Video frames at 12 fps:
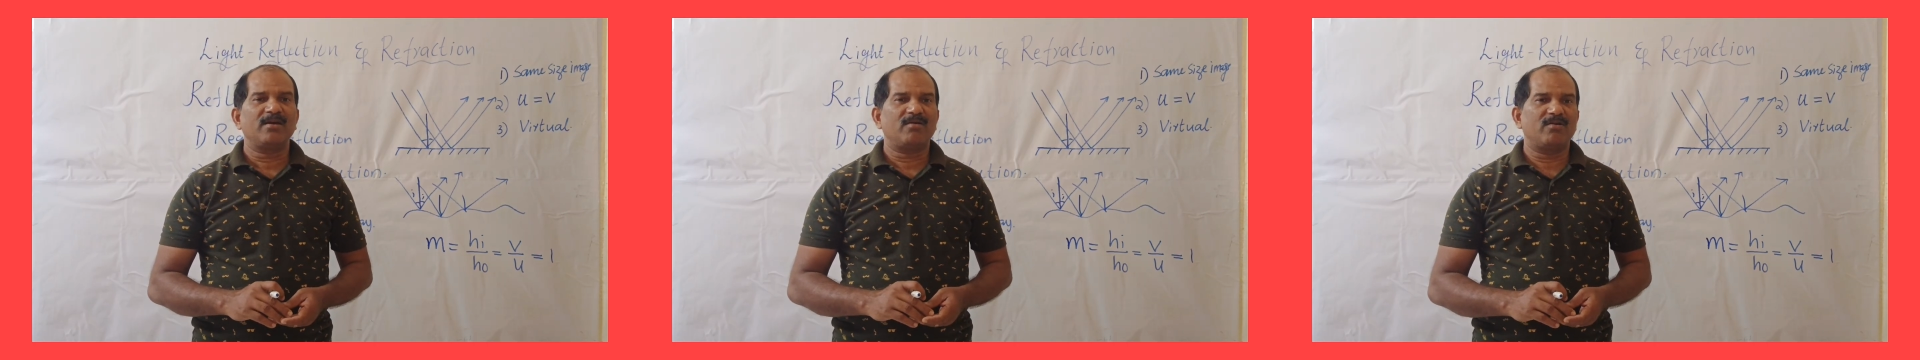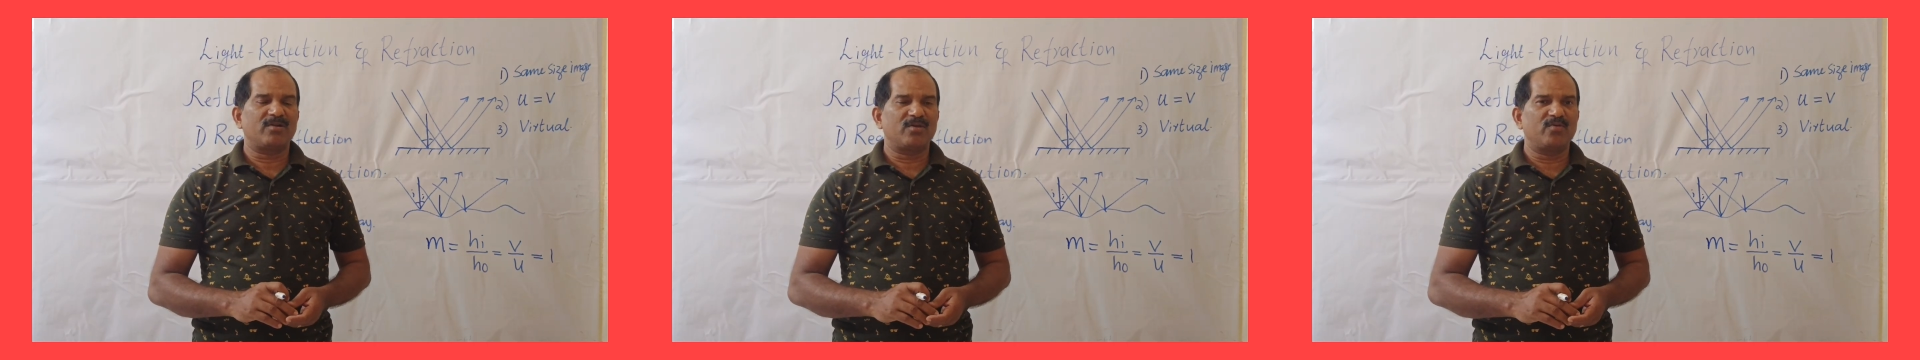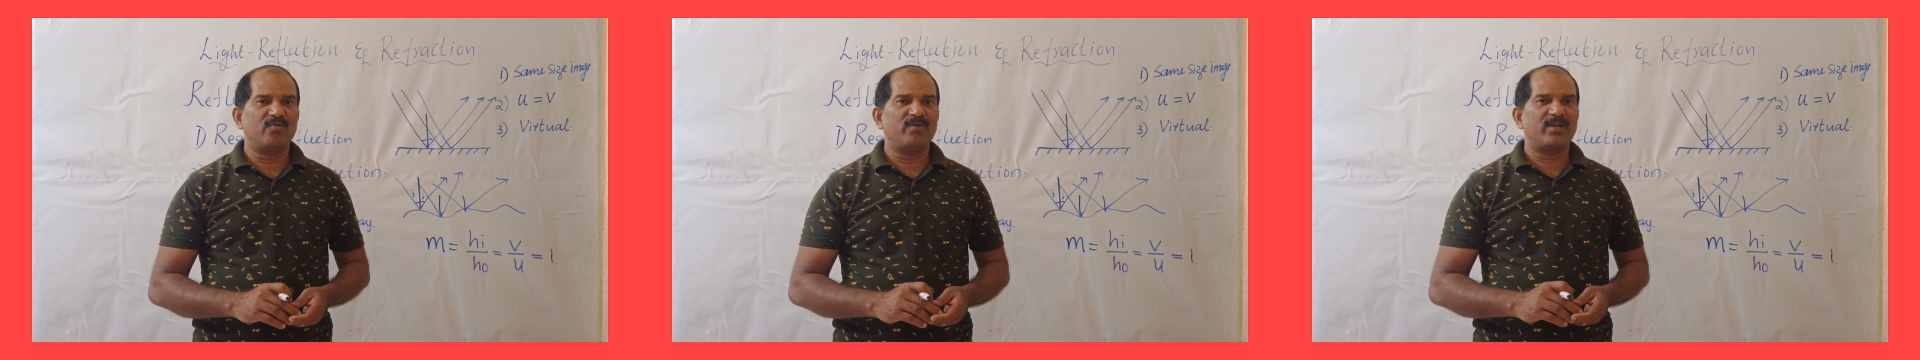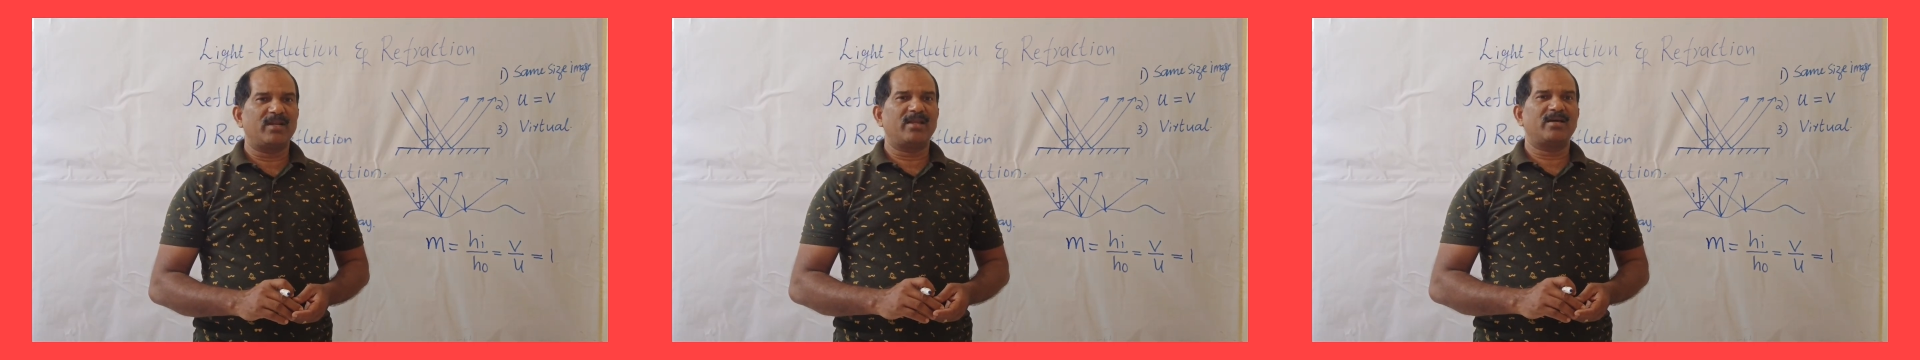or you
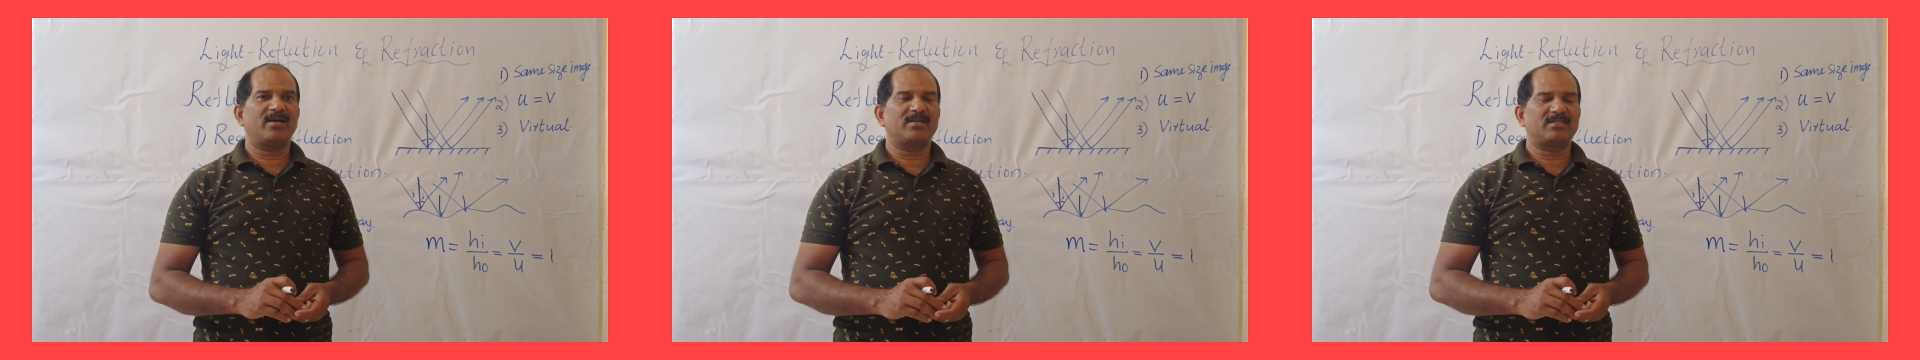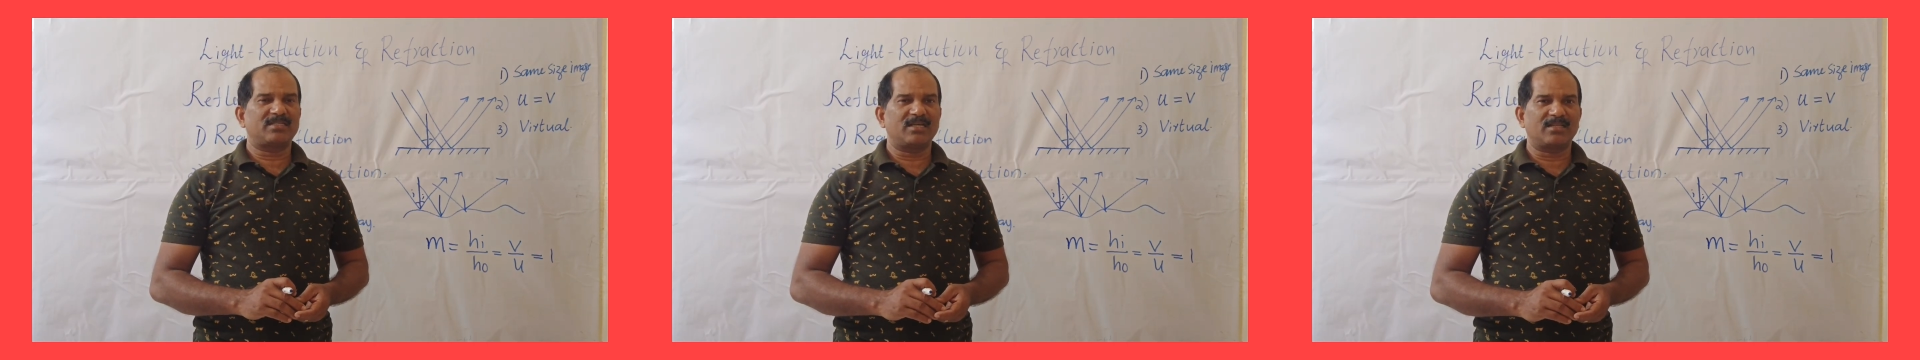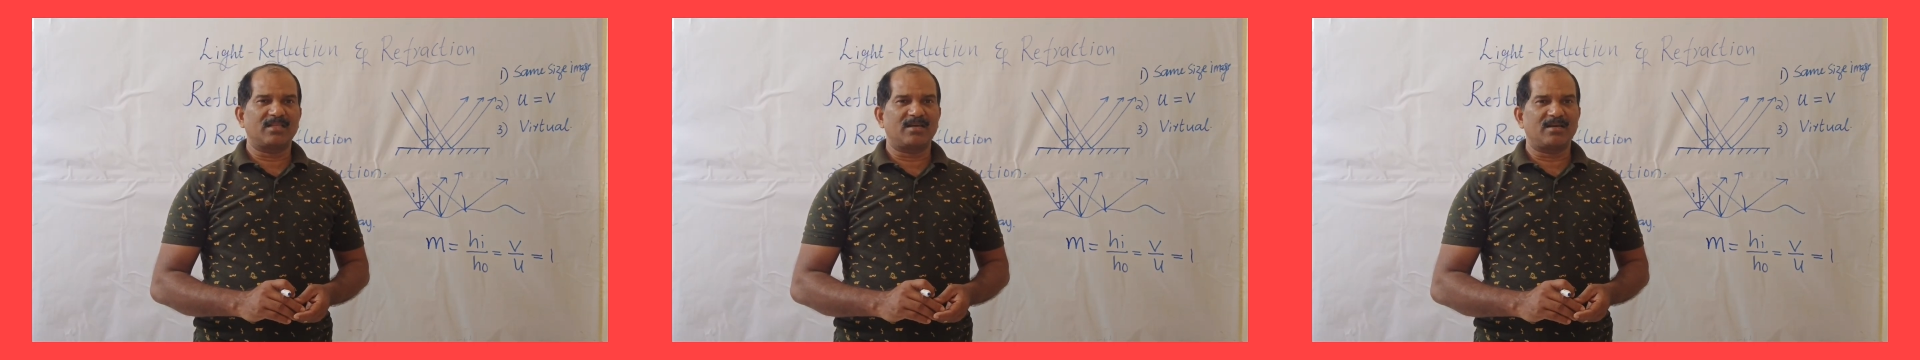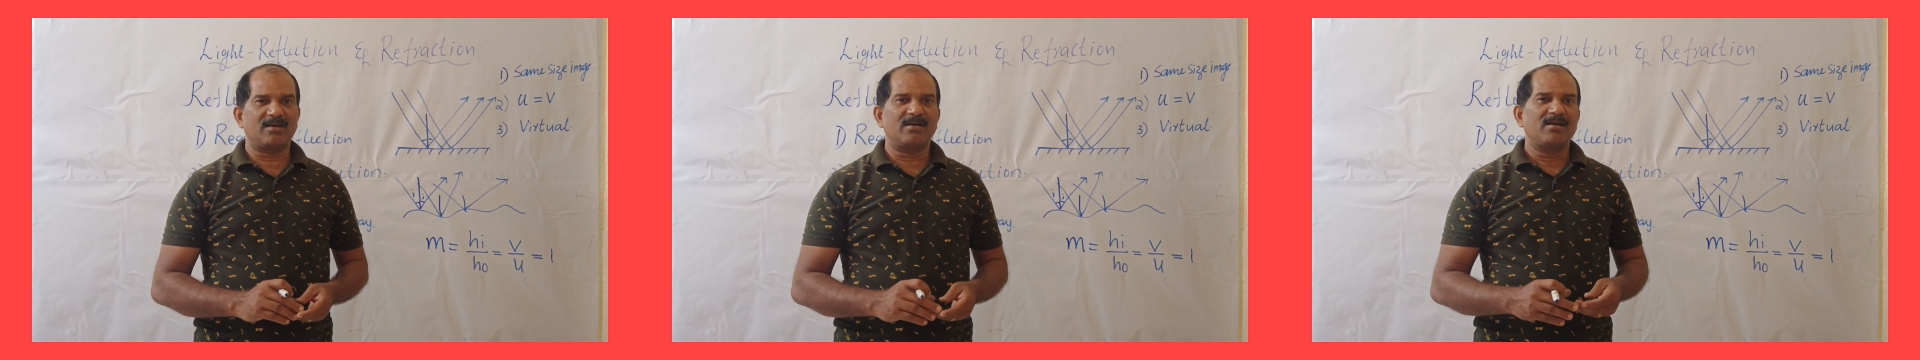will
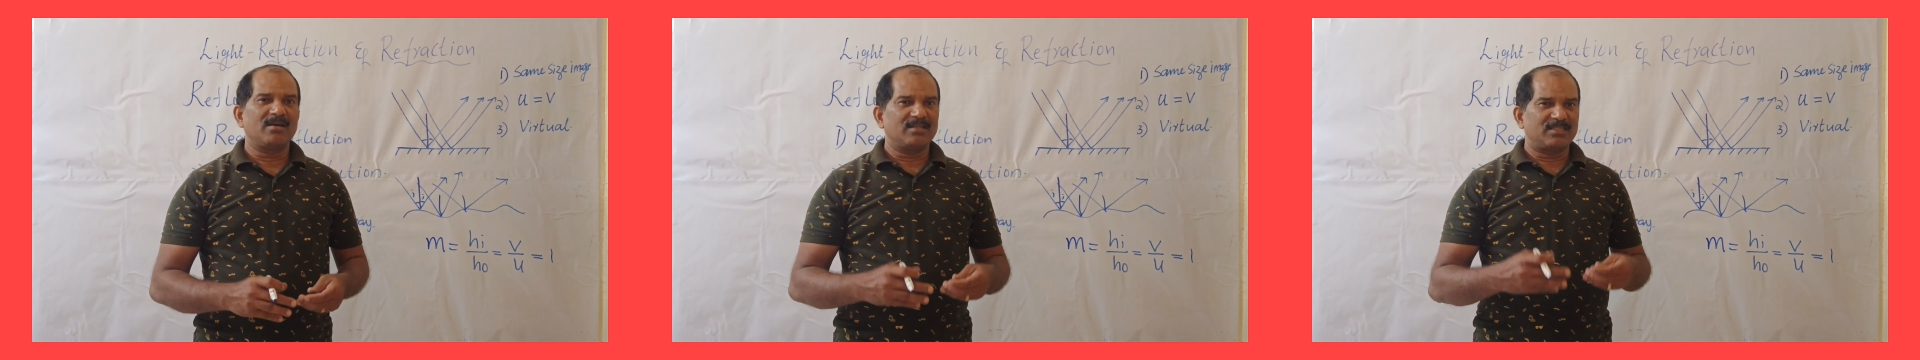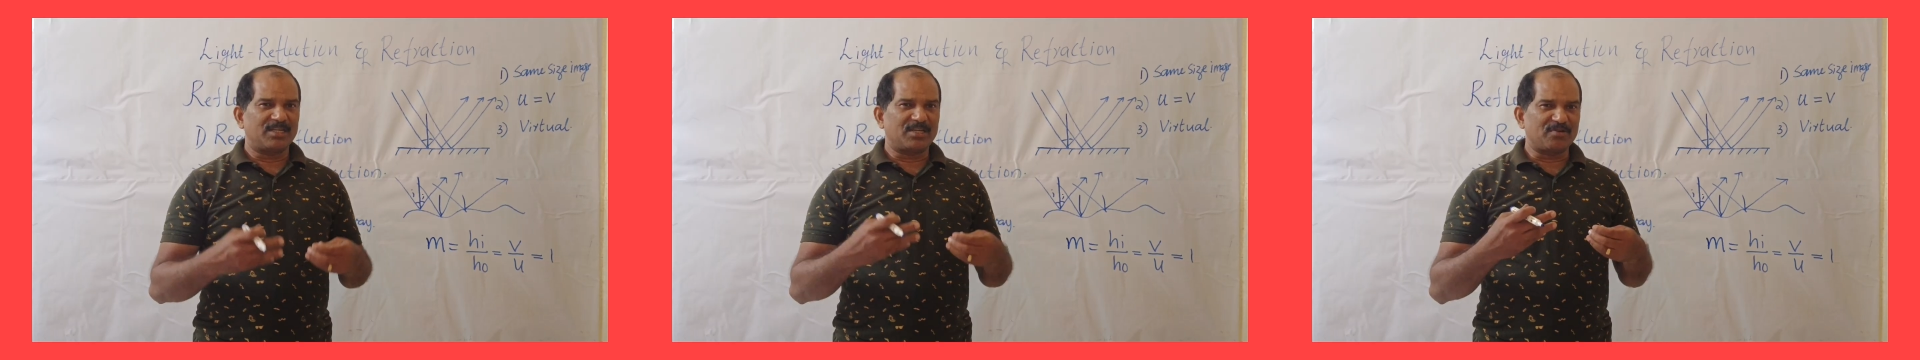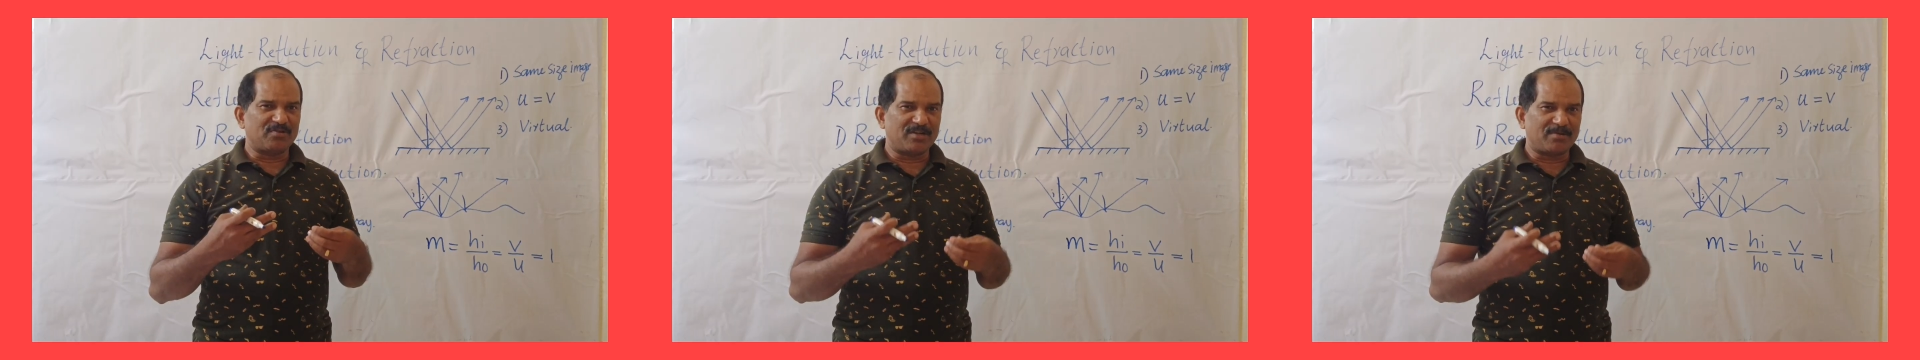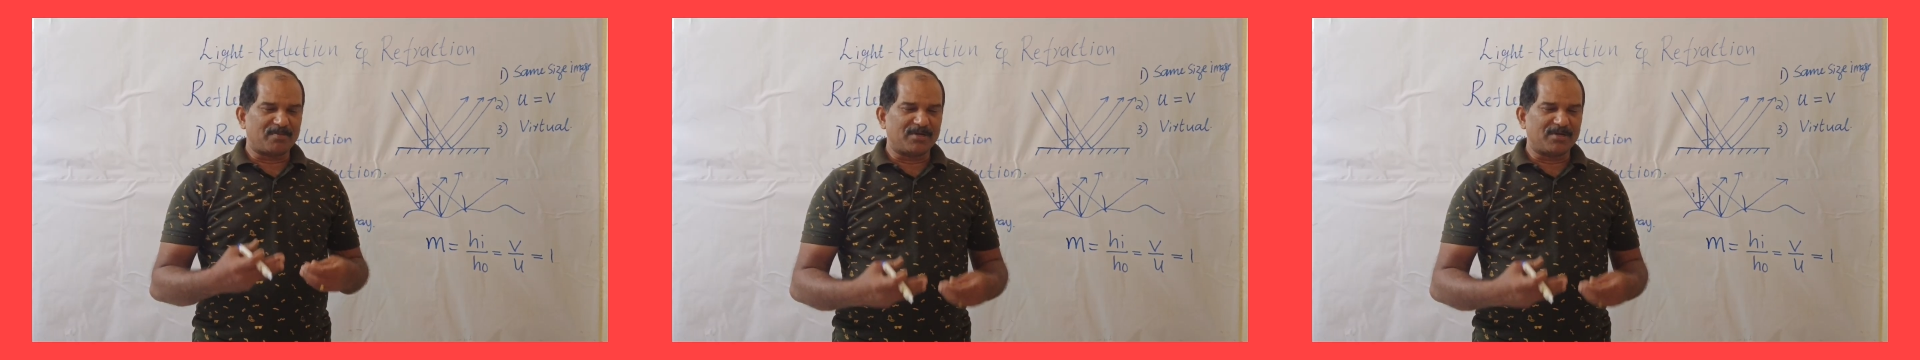check your